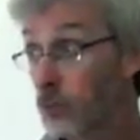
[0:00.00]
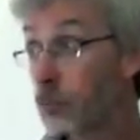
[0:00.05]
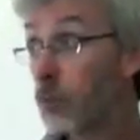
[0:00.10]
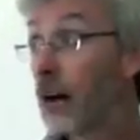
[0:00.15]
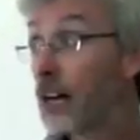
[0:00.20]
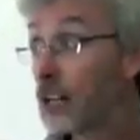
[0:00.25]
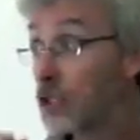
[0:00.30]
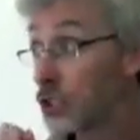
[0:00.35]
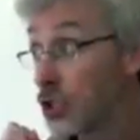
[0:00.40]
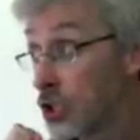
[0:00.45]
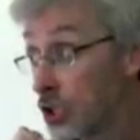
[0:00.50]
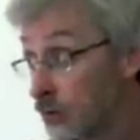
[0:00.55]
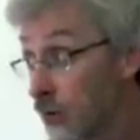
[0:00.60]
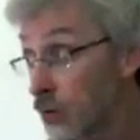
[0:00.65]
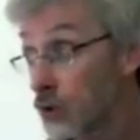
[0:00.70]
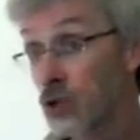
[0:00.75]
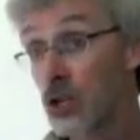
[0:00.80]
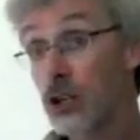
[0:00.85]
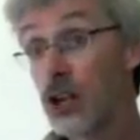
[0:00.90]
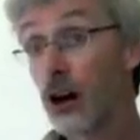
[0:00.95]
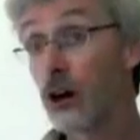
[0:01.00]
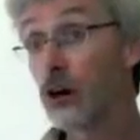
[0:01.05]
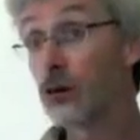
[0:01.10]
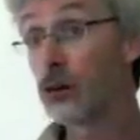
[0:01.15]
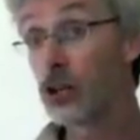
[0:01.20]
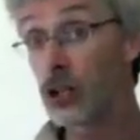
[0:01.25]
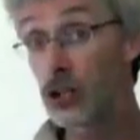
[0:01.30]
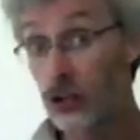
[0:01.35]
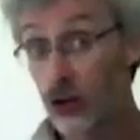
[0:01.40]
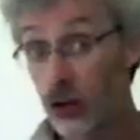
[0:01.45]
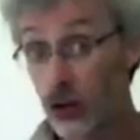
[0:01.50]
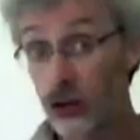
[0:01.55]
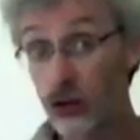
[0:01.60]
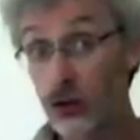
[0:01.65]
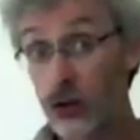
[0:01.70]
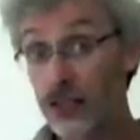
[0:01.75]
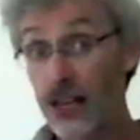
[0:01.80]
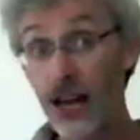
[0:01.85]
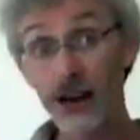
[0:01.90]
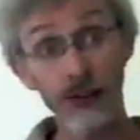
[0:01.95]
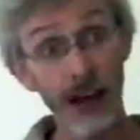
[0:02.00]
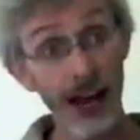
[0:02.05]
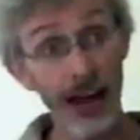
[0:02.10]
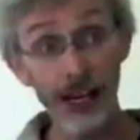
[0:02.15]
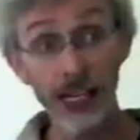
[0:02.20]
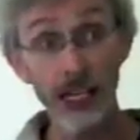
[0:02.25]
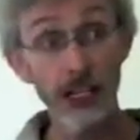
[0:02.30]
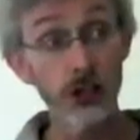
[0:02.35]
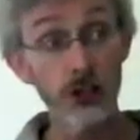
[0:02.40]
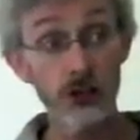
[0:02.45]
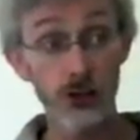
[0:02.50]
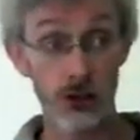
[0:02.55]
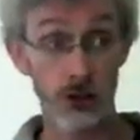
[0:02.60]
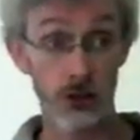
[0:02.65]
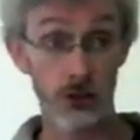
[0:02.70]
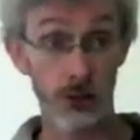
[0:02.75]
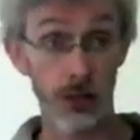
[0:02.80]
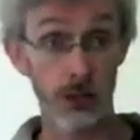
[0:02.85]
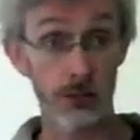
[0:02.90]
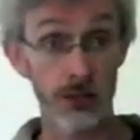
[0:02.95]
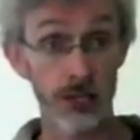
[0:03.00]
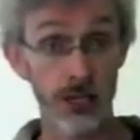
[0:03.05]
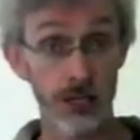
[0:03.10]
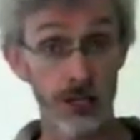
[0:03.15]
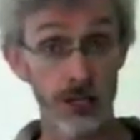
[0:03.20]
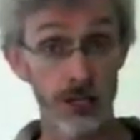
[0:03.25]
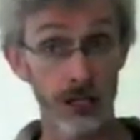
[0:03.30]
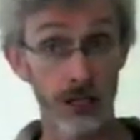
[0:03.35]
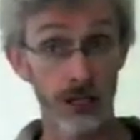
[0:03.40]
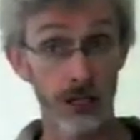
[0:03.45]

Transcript: but it's useful to note that you're not doing that for any nutritional purposes.